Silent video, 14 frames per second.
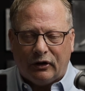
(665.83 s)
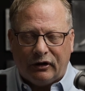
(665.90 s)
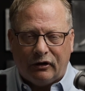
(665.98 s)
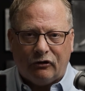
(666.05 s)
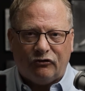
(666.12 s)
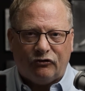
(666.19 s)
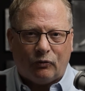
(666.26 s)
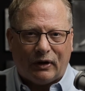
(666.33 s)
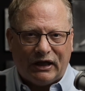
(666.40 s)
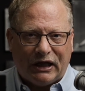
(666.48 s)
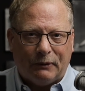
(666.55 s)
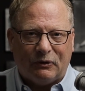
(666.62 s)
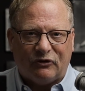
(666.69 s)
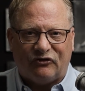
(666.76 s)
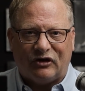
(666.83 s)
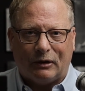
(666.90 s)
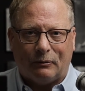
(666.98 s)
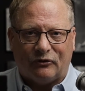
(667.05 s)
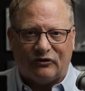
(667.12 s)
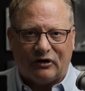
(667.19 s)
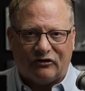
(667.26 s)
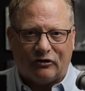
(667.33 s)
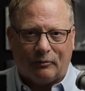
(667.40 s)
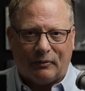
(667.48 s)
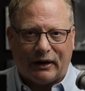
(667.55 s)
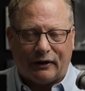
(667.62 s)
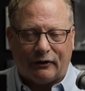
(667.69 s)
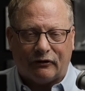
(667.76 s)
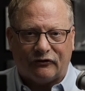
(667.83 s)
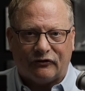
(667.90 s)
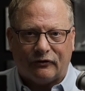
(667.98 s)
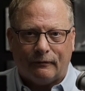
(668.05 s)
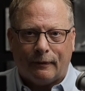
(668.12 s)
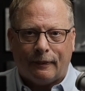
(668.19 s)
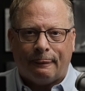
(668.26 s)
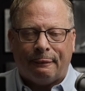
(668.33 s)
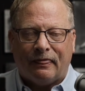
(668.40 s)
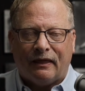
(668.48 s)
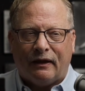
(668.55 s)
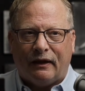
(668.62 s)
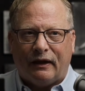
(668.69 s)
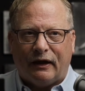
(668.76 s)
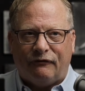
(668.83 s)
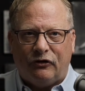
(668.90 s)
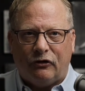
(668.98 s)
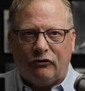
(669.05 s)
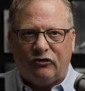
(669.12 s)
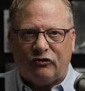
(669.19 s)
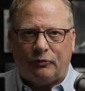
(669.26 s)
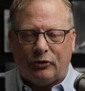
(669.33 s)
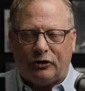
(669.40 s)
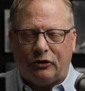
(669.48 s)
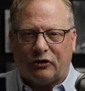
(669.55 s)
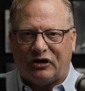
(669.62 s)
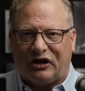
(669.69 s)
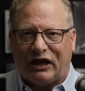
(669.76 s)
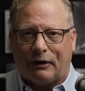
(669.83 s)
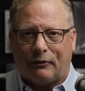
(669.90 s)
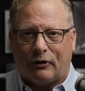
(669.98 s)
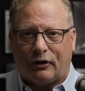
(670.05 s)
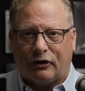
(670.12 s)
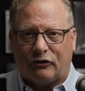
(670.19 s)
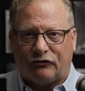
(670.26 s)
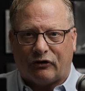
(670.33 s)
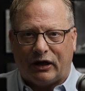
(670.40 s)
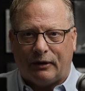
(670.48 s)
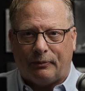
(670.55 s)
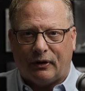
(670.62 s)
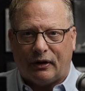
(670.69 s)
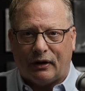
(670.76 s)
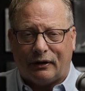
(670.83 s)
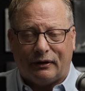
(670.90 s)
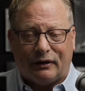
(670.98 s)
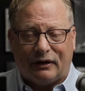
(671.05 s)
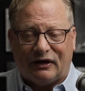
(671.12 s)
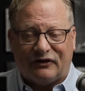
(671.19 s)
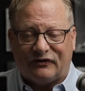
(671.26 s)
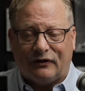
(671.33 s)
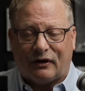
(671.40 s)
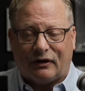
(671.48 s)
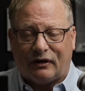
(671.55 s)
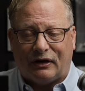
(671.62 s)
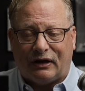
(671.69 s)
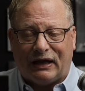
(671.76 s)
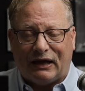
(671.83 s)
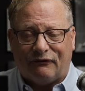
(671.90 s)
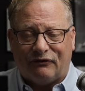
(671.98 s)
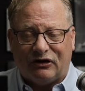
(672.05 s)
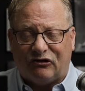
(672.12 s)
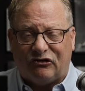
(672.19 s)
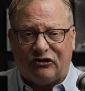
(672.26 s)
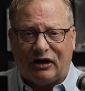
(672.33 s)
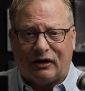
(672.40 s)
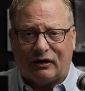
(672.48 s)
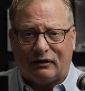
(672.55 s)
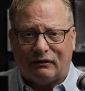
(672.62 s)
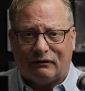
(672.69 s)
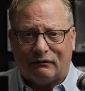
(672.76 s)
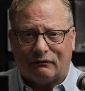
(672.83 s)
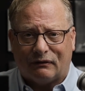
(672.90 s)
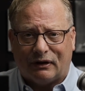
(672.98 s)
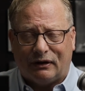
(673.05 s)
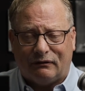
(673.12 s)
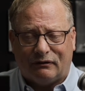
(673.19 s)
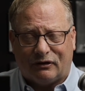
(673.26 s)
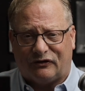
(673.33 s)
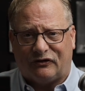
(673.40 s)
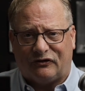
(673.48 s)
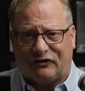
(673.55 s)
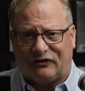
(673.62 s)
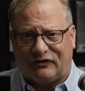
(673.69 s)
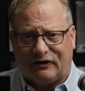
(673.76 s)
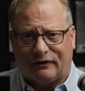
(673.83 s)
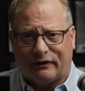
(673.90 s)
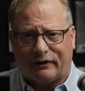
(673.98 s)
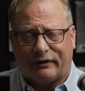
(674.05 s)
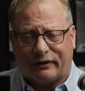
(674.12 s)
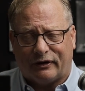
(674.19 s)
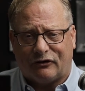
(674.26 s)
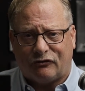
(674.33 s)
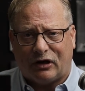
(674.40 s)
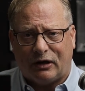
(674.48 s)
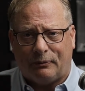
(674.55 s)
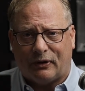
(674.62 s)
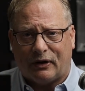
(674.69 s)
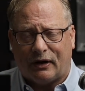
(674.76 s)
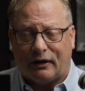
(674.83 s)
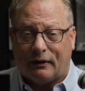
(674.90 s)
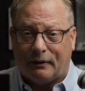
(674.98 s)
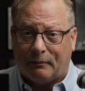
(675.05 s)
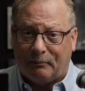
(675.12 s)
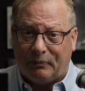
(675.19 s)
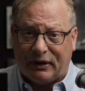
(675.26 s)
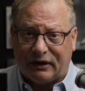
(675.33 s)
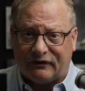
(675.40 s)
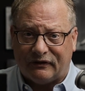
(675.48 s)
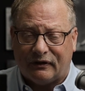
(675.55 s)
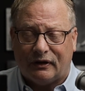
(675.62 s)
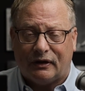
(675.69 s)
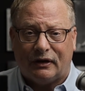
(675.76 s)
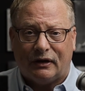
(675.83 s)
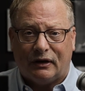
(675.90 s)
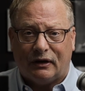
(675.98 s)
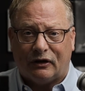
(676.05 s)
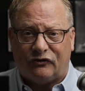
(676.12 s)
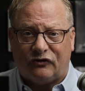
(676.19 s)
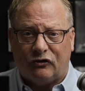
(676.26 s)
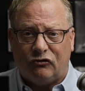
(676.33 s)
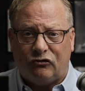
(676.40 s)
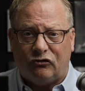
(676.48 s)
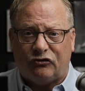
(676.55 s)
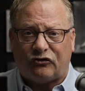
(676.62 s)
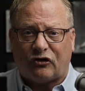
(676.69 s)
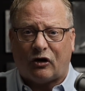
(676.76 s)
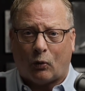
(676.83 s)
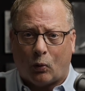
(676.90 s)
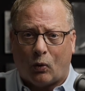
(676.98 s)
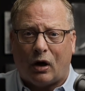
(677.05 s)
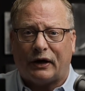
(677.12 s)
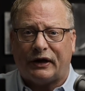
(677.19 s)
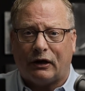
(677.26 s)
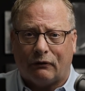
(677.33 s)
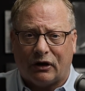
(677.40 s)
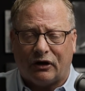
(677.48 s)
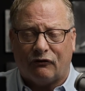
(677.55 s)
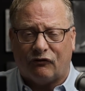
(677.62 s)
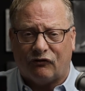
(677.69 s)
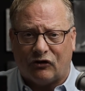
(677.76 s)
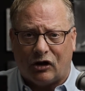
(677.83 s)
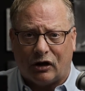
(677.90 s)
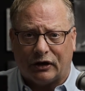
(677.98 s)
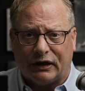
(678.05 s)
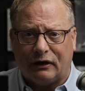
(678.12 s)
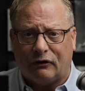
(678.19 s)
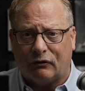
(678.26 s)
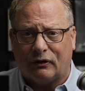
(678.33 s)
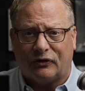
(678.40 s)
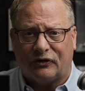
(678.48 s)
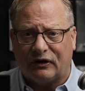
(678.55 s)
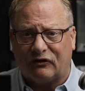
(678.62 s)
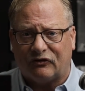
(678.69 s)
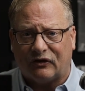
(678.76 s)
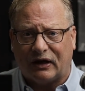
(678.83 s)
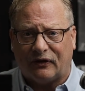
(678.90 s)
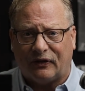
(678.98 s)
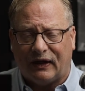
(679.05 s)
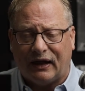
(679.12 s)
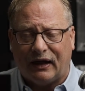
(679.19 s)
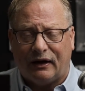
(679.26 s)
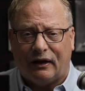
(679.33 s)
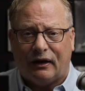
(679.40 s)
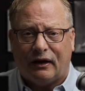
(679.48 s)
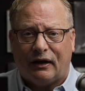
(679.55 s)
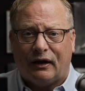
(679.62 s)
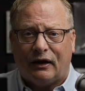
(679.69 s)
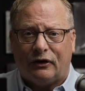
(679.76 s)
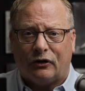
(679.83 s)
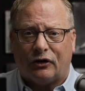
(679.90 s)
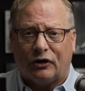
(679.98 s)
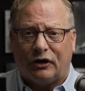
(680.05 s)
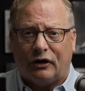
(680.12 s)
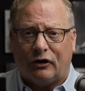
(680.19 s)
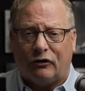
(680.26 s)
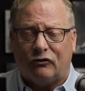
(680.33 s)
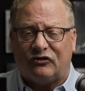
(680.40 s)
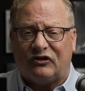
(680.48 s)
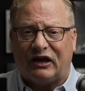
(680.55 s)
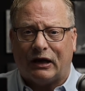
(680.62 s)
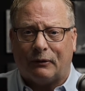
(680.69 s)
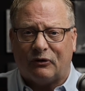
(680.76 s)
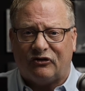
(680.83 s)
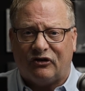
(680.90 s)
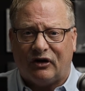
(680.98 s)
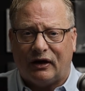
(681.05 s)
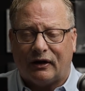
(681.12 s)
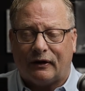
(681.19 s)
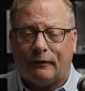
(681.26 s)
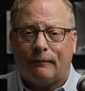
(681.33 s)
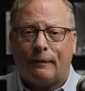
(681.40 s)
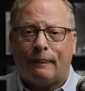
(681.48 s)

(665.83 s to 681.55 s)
Here's why image stabilization matters. If you're just putting your camera on a tripod, it's not going to have any shake, right? Because it's just sitting there on a tripod. But as soon as you start walking around and vlogging and doing things like that, you're going to introduce camera shake.